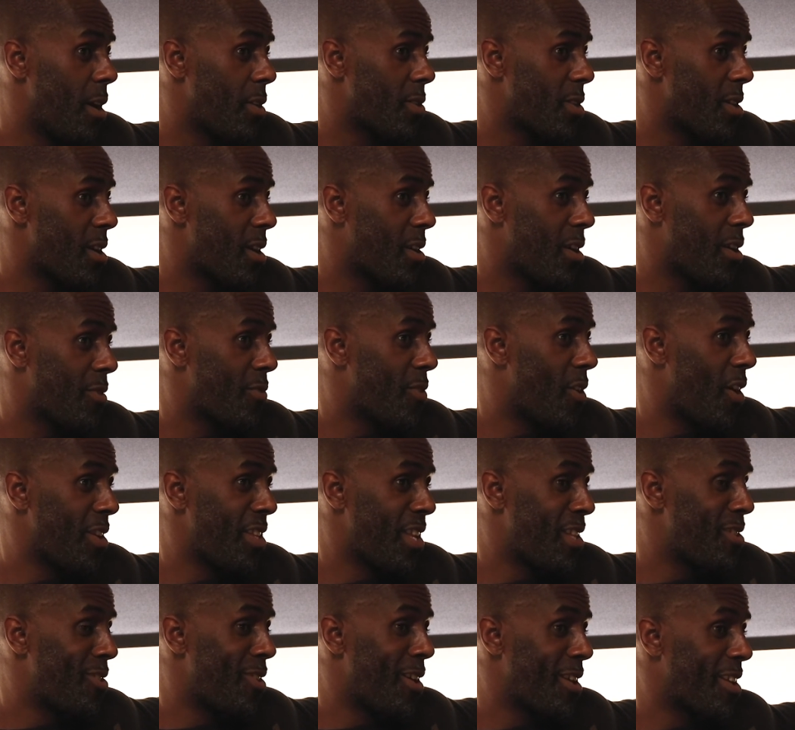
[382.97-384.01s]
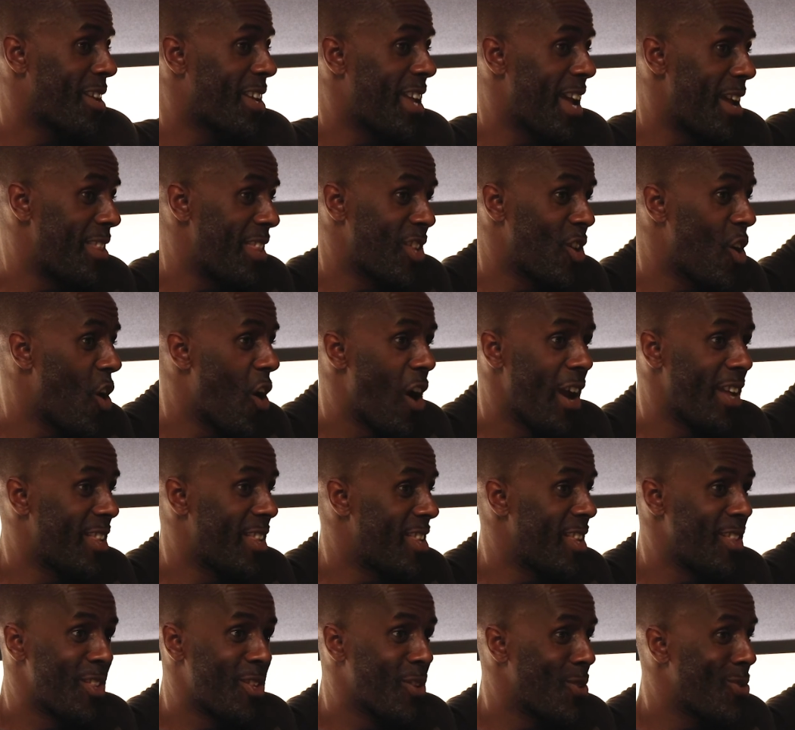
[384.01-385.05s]
Because I didn't like get this height
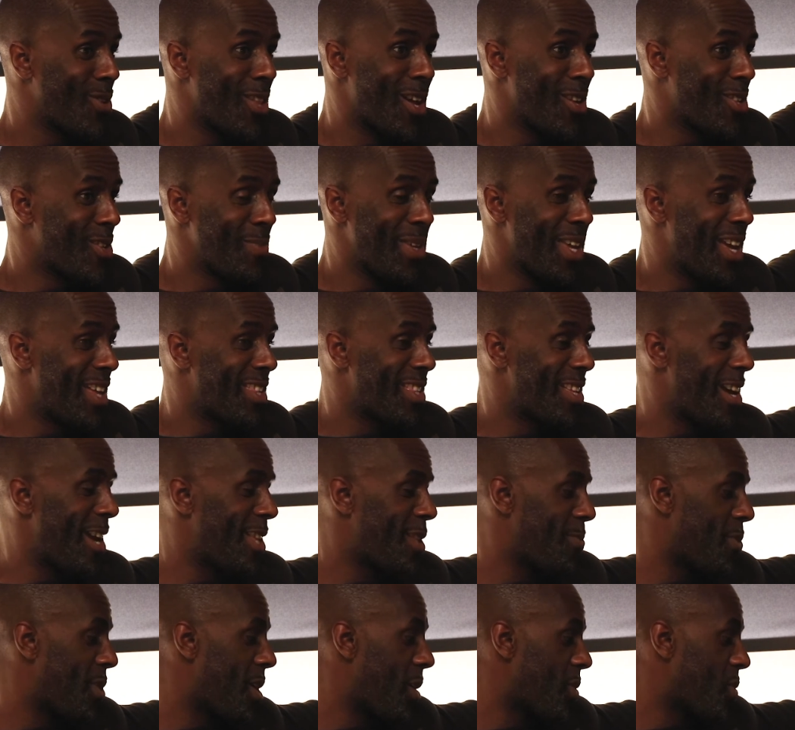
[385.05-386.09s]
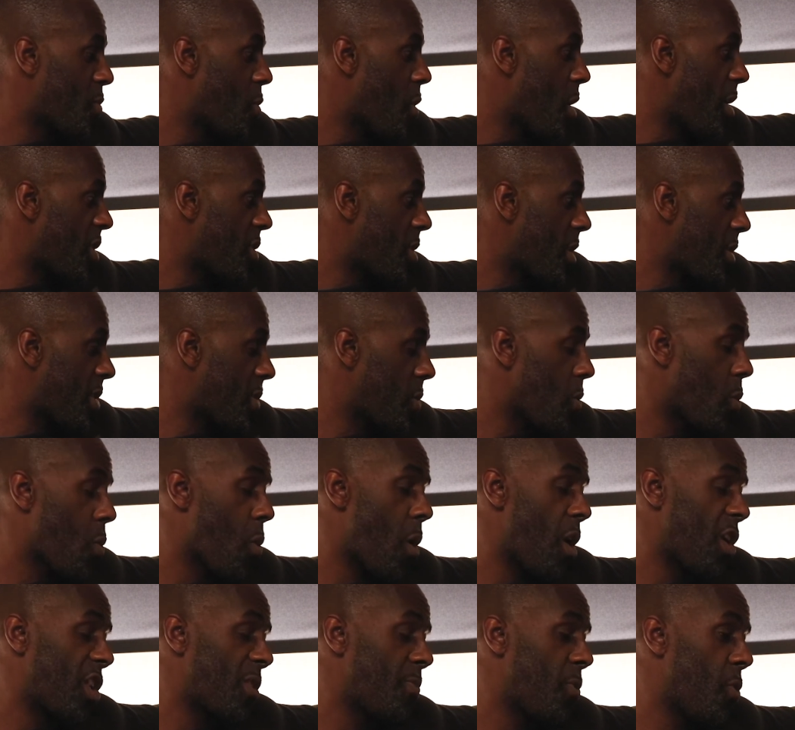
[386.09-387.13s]
until some years later, but I was still
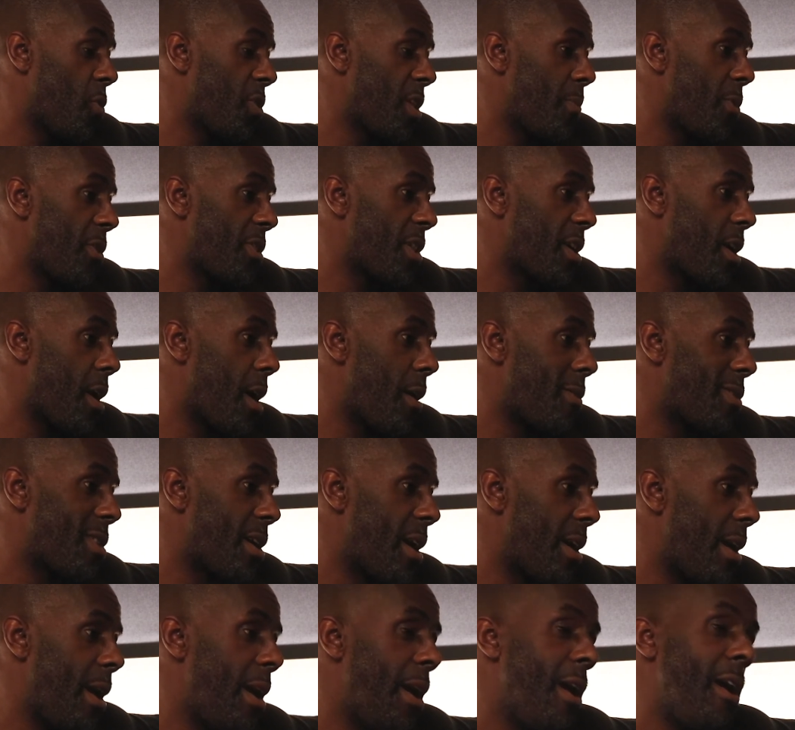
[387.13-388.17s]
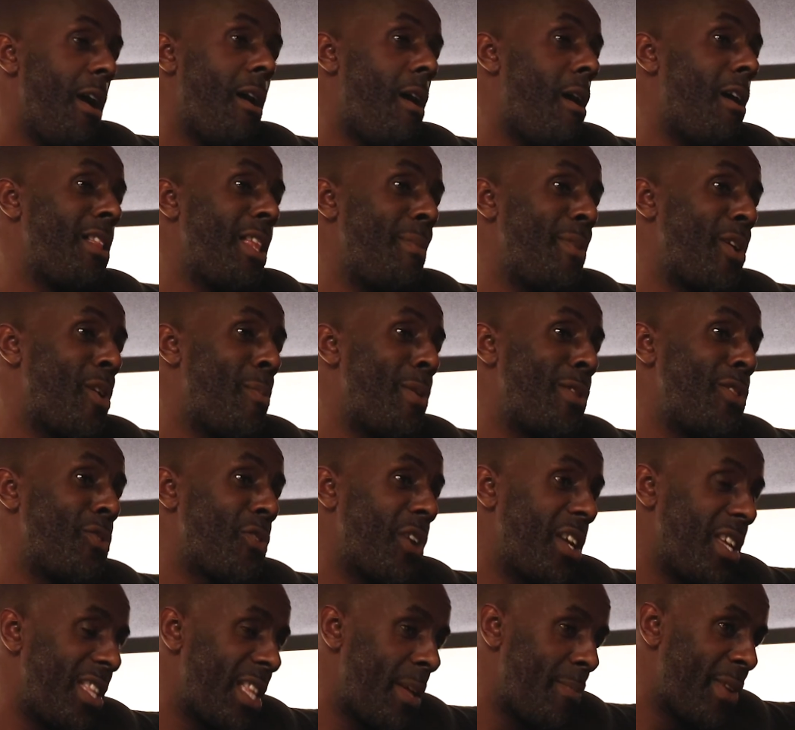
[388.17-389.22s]
quite small then. But the guy was like, oh, let
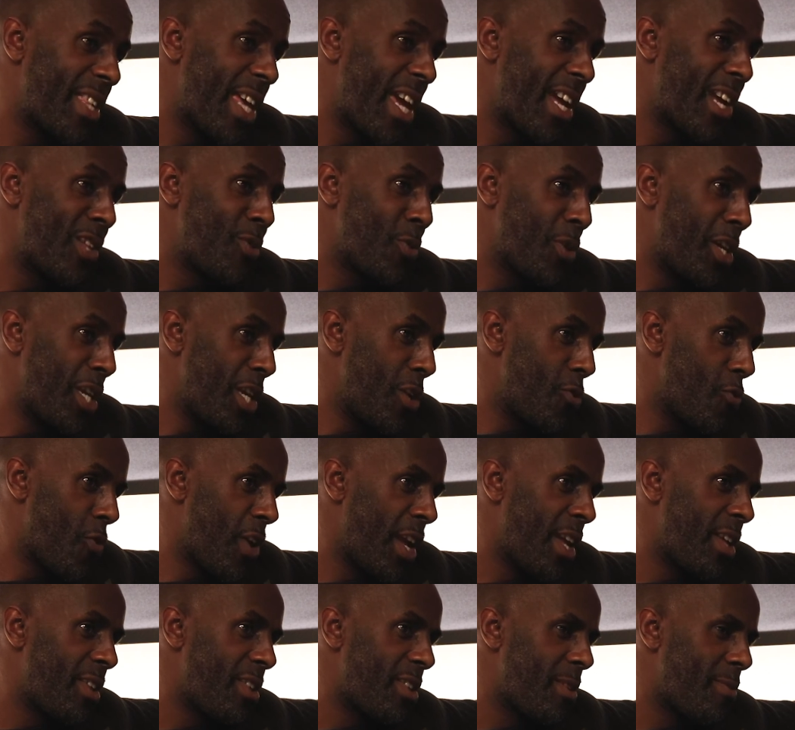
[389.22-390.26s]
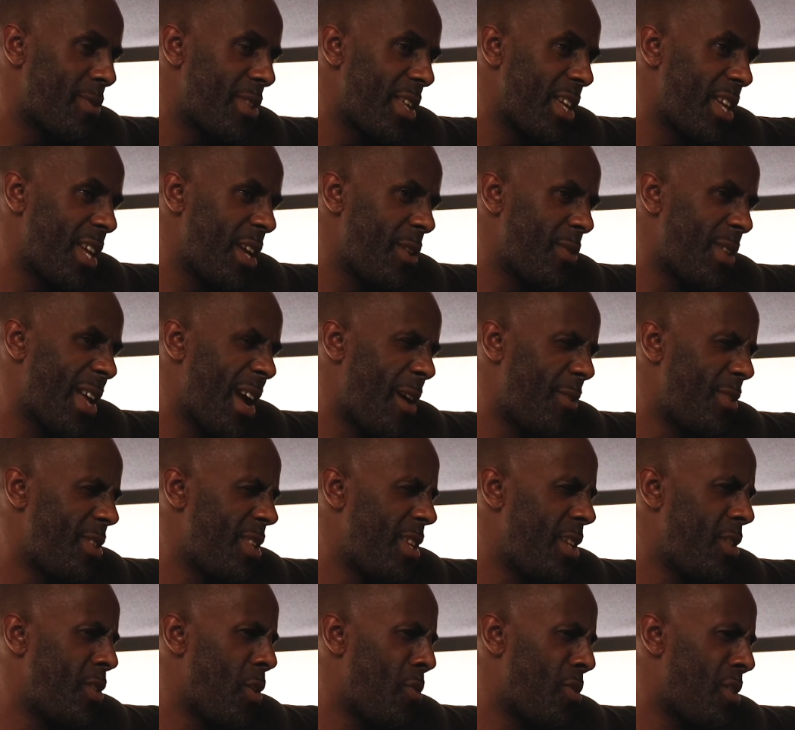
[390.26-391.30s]
me take a look at your rings. And I'm thinking, how does
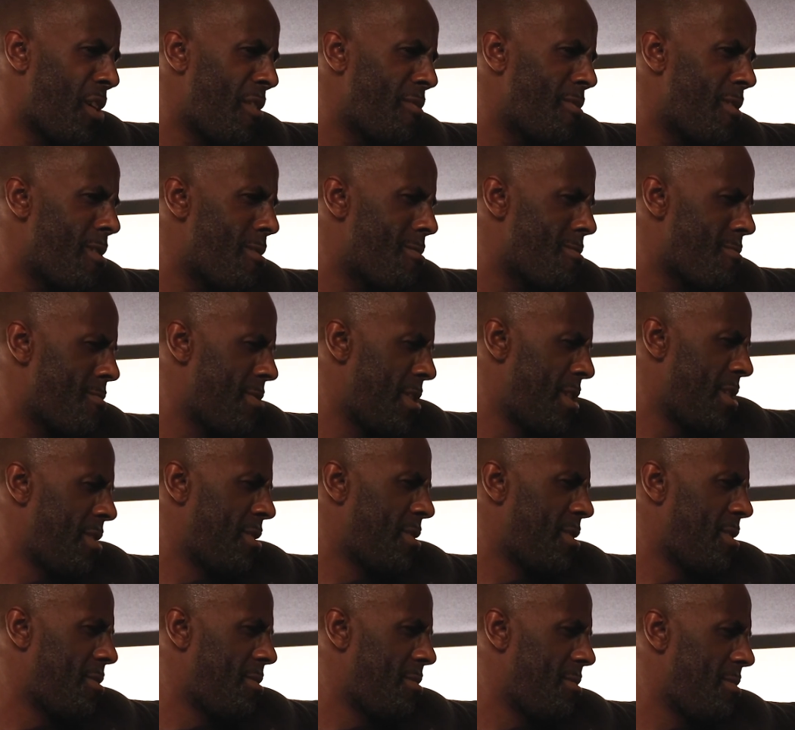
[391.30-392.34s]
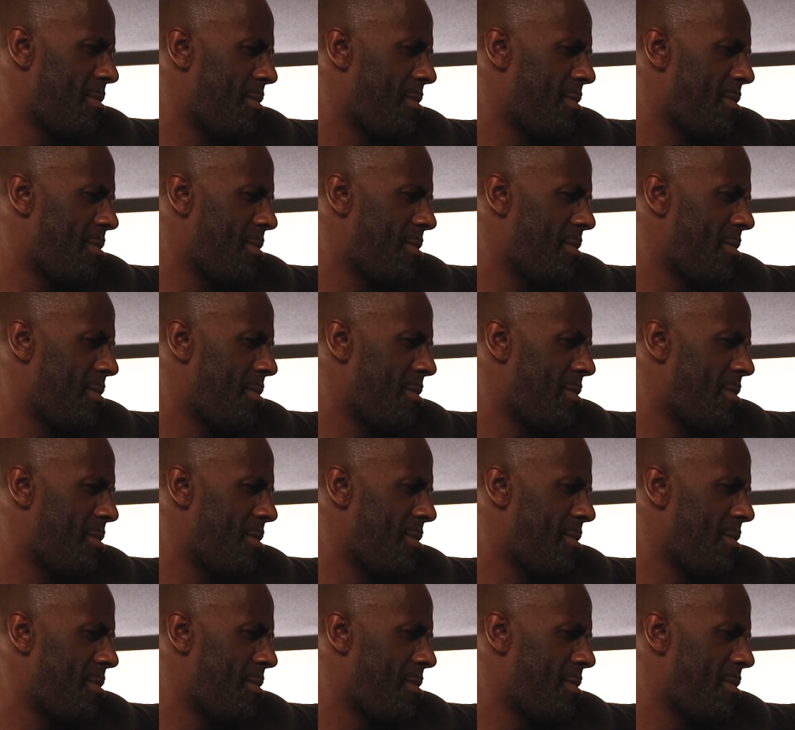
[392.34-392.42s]
he know that I've got rings on?